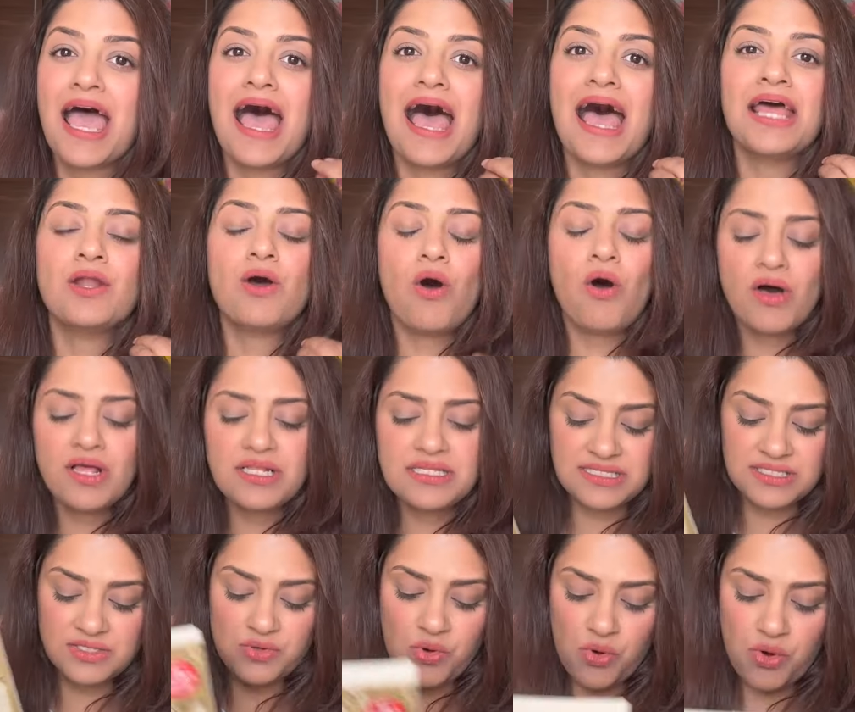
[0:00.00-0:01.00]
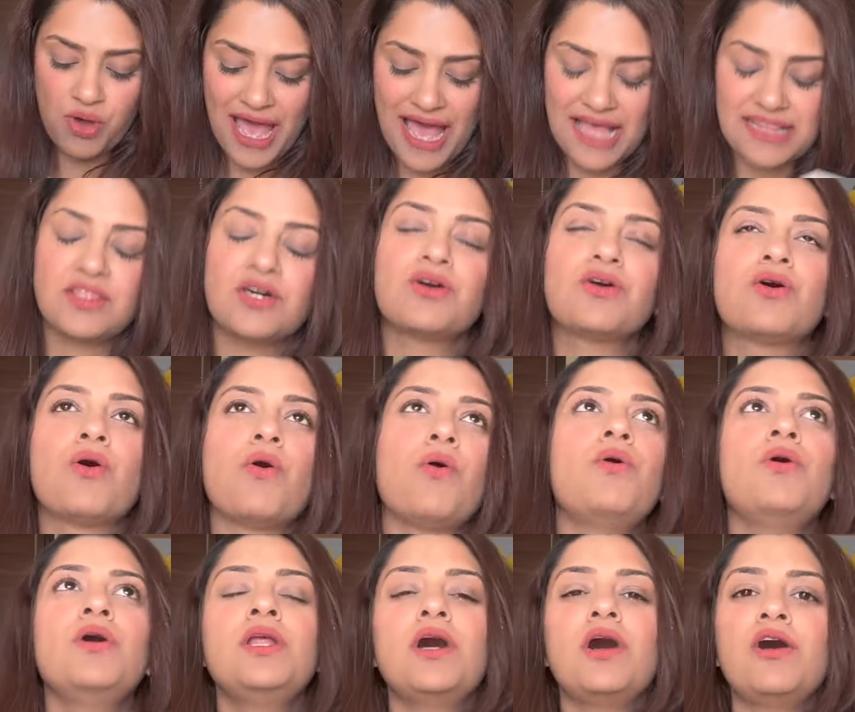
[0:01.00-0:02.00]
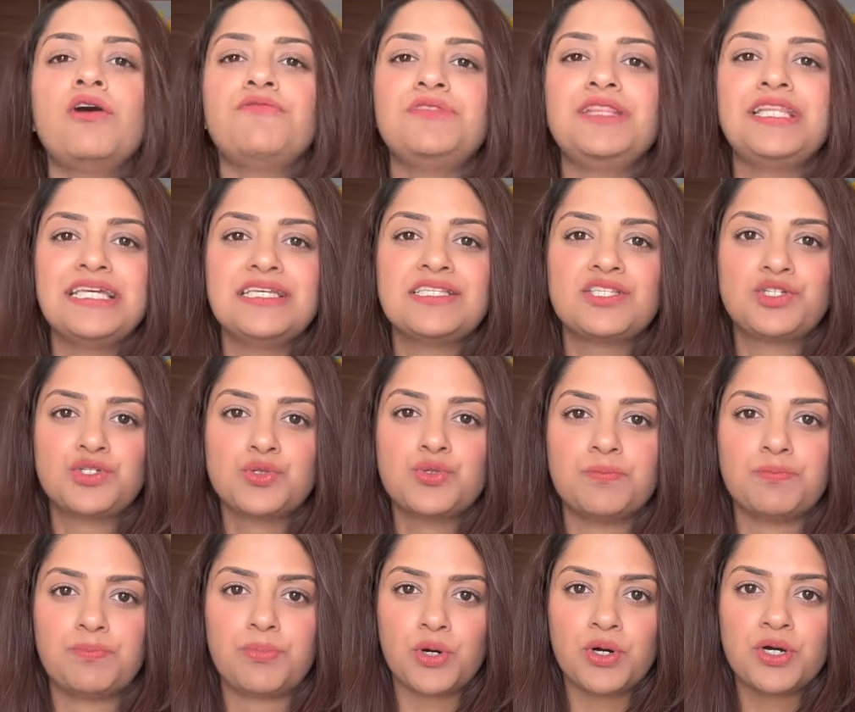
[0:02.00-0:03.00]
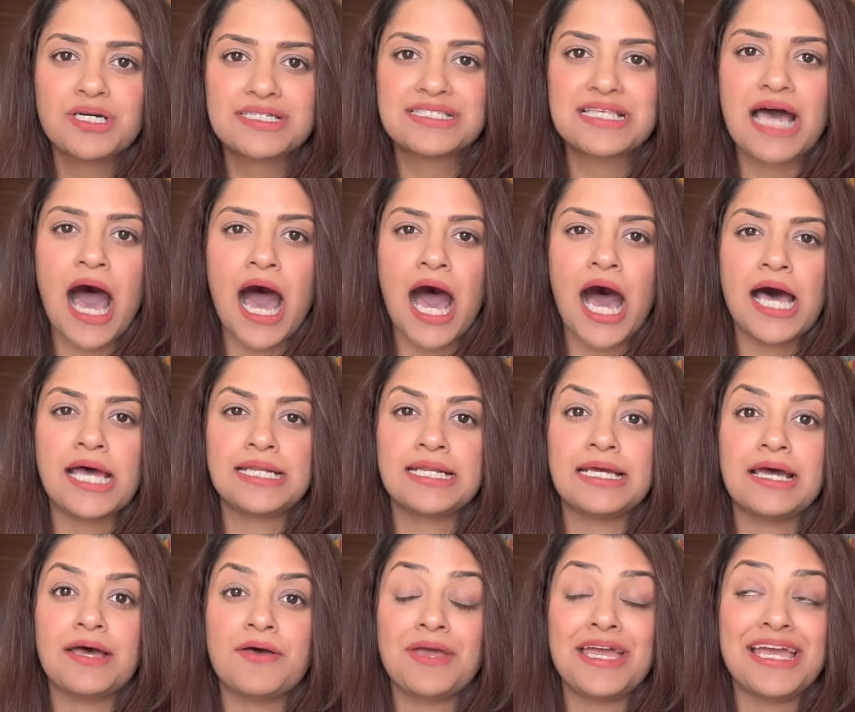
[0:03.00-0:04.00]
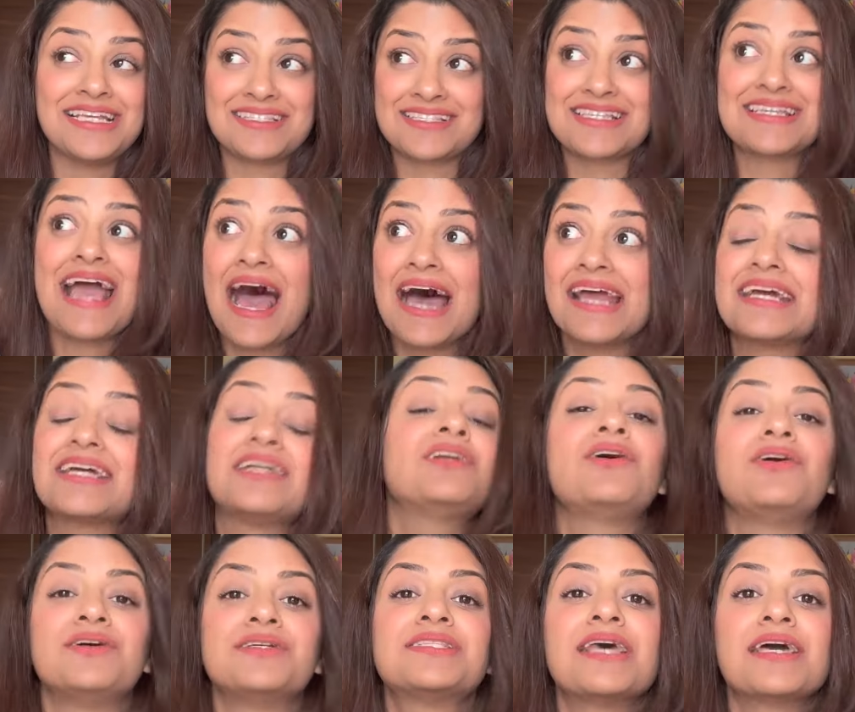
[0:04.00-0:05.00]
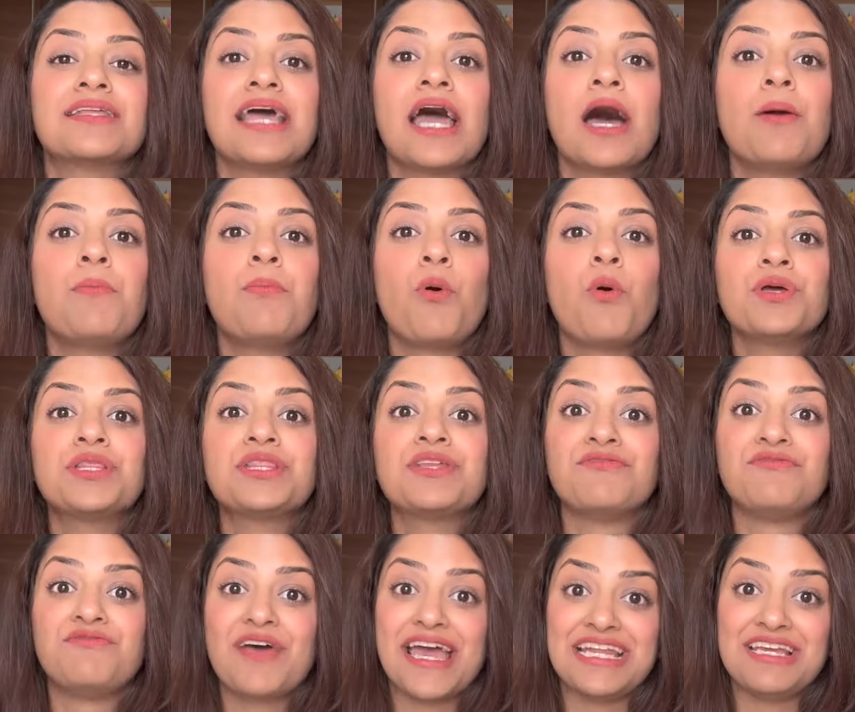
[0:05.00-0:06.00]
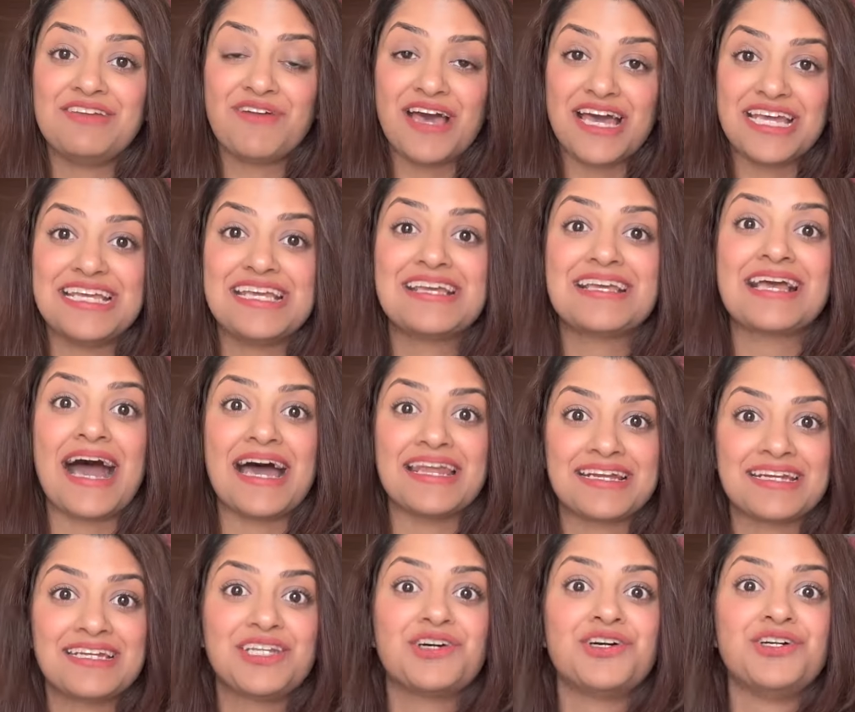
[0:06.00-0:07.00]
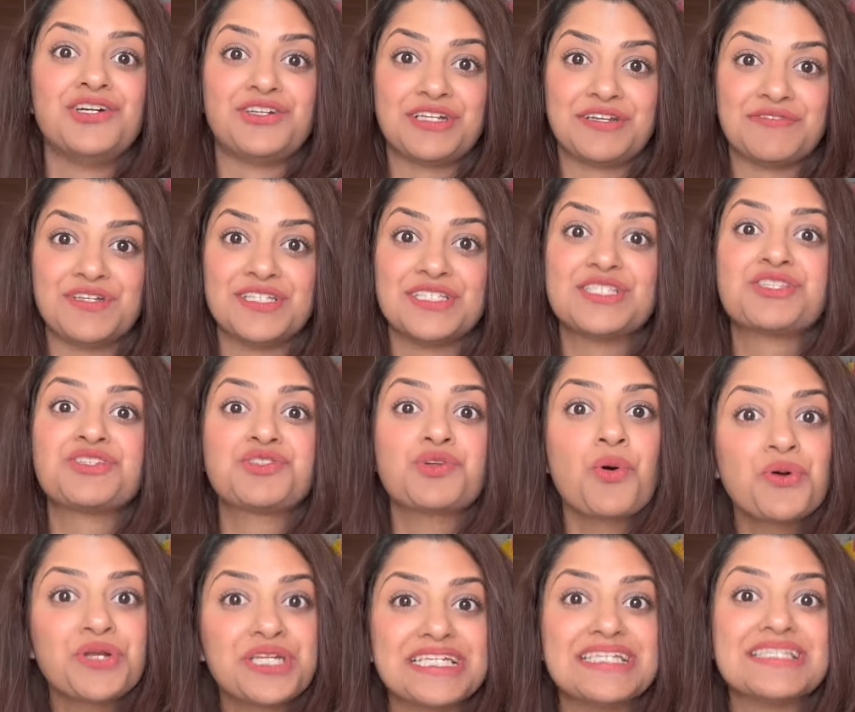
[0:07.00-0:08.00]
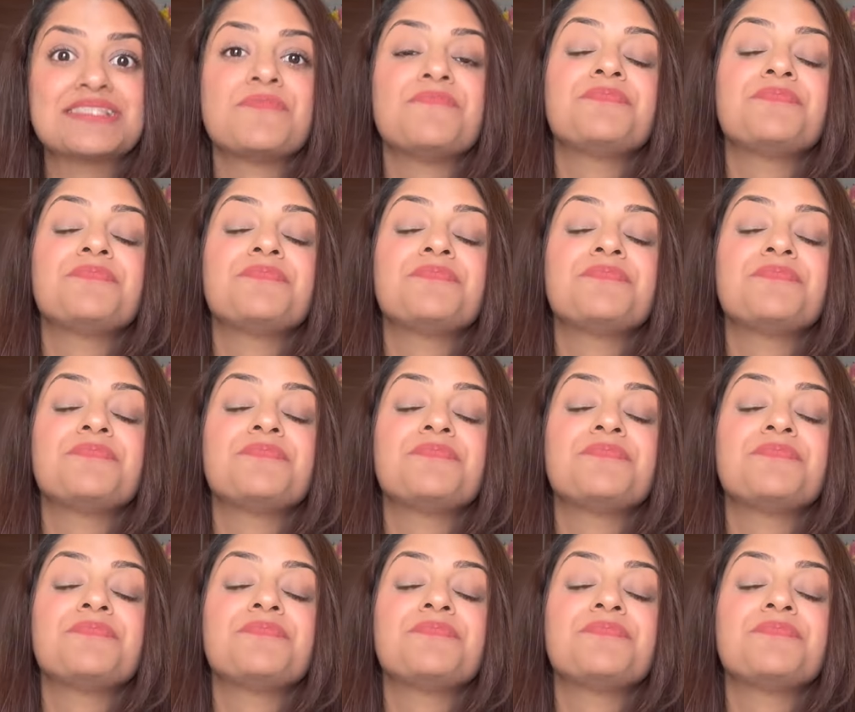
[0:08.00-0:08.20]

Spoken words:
And also, at the core of these two books are its characters. Like, they are both very, very character-driven stories.